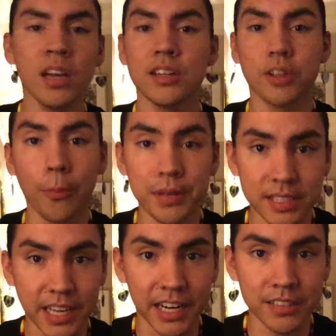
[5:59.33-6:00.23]
don't be
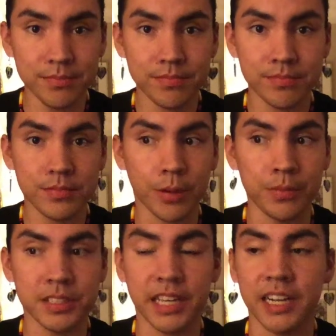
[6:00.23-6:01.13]
scared. Don't be
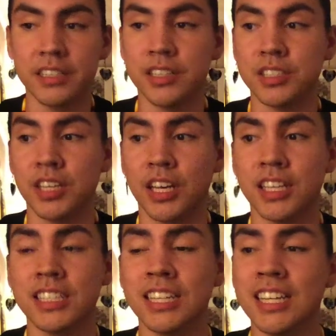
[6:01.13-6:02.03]
scared. There's a
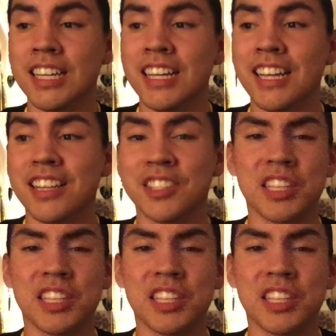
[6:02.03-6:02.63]
there's this